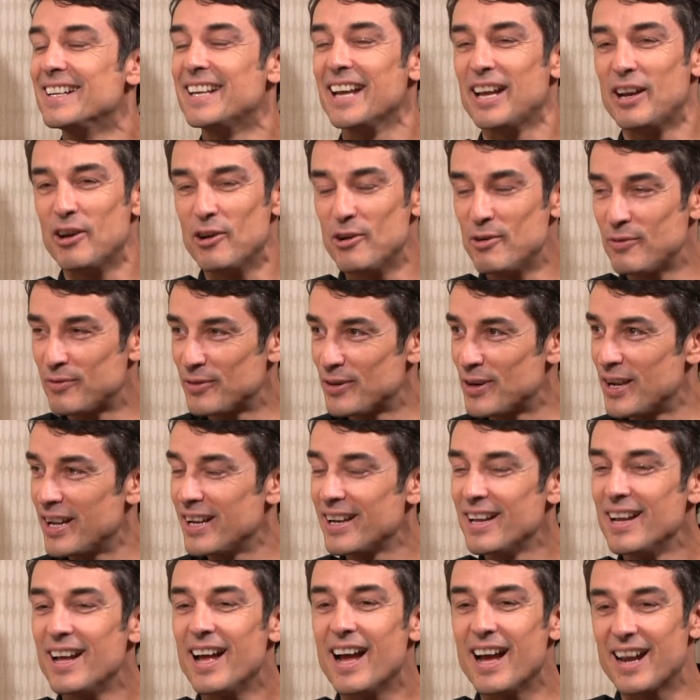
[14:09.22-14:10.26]
Get over
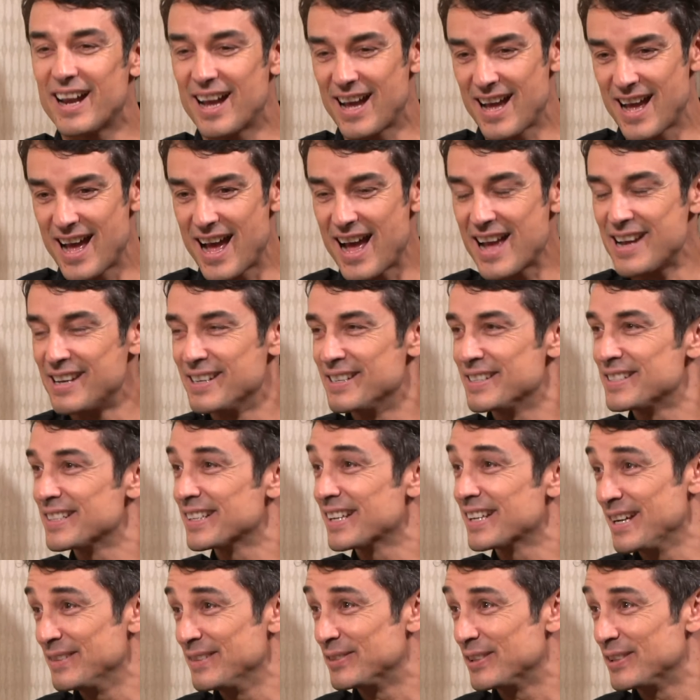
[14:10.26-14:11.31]
it and hire
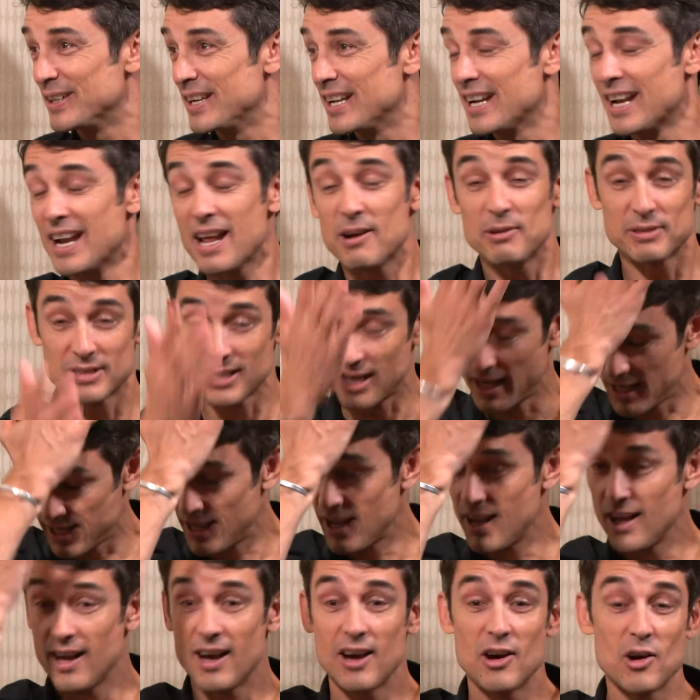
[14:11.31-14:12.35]
to cover it. And I was
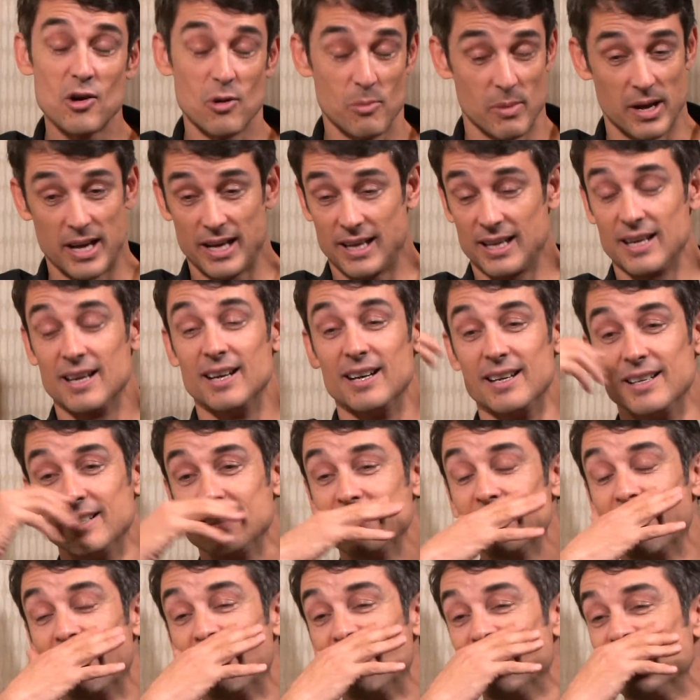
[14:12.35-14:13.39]
like, oh my
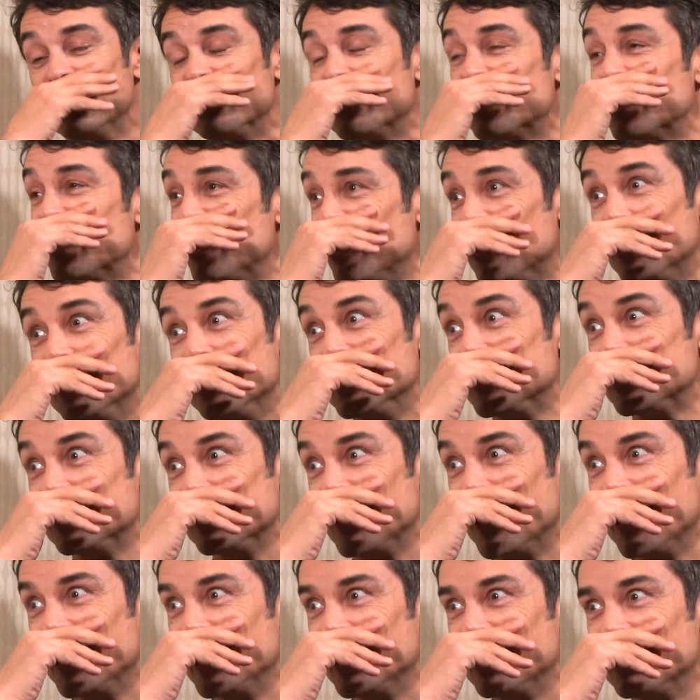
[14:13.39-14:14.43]
God, yes. Yeah, of course,
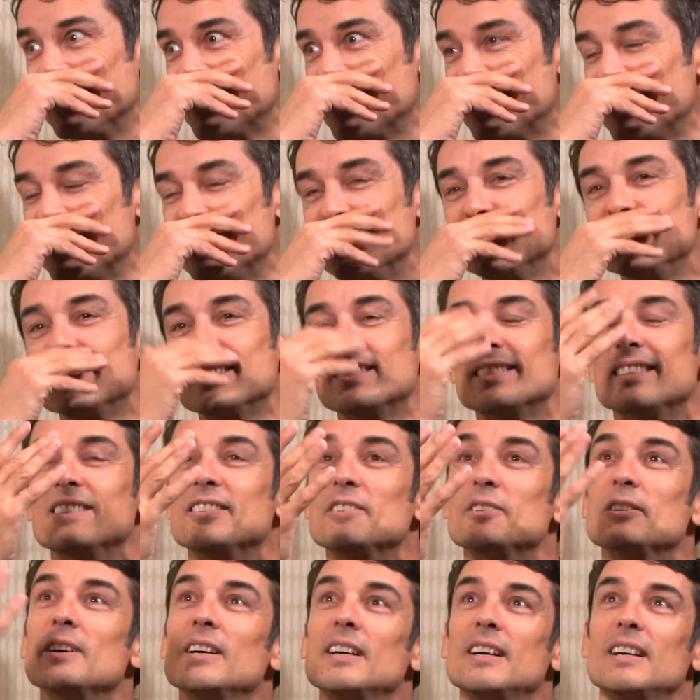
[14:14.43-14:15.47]
right? Of course.
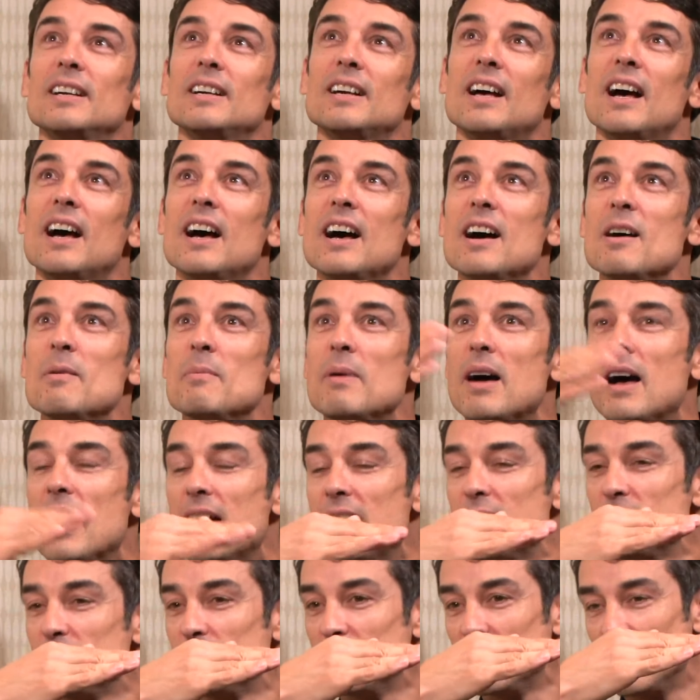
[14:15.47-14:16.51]
So
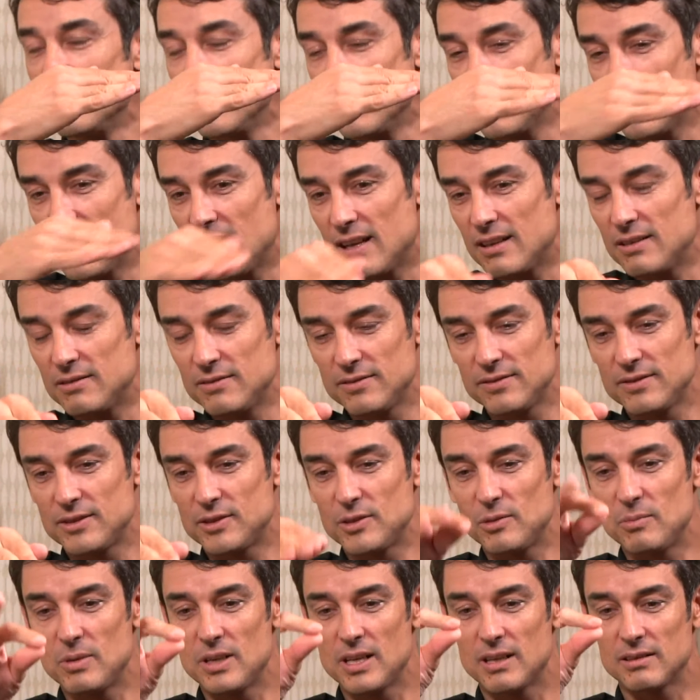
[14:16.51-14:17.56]
I would love
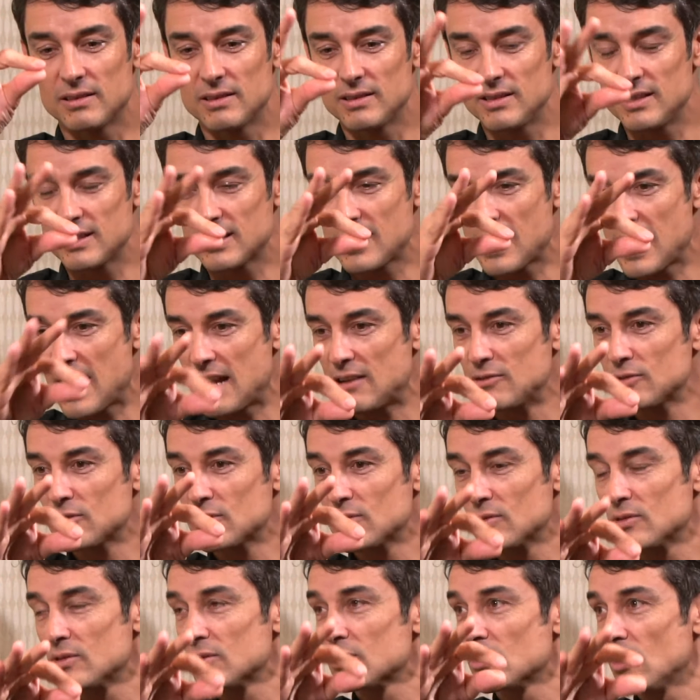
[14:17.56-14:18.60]
to be able to just
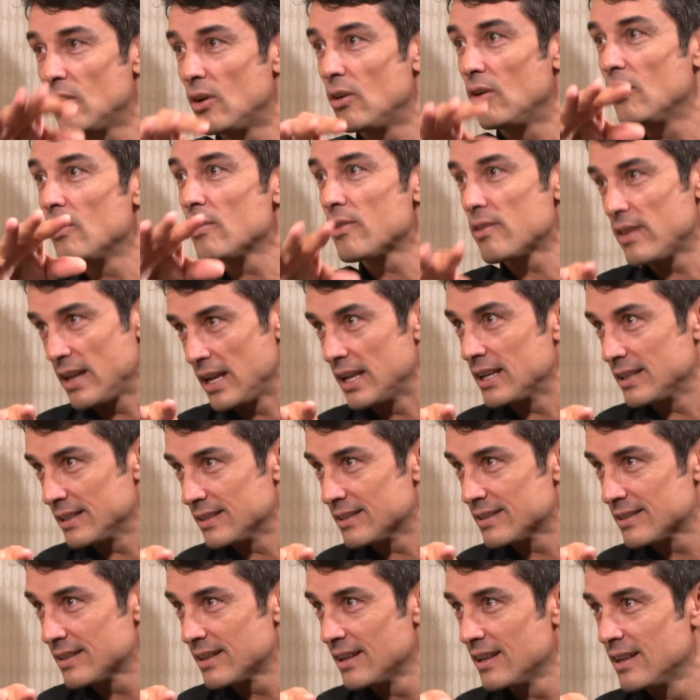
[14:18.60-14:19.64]
outsource all
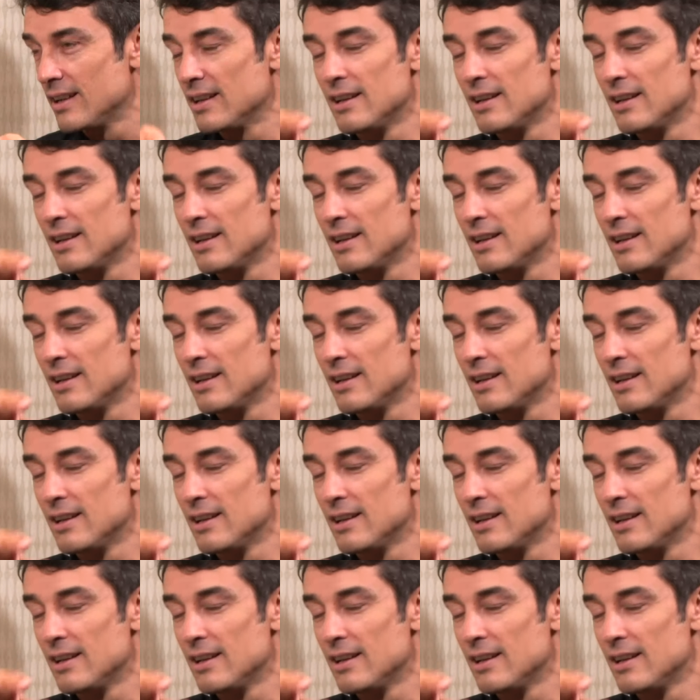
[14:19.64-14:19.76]
things,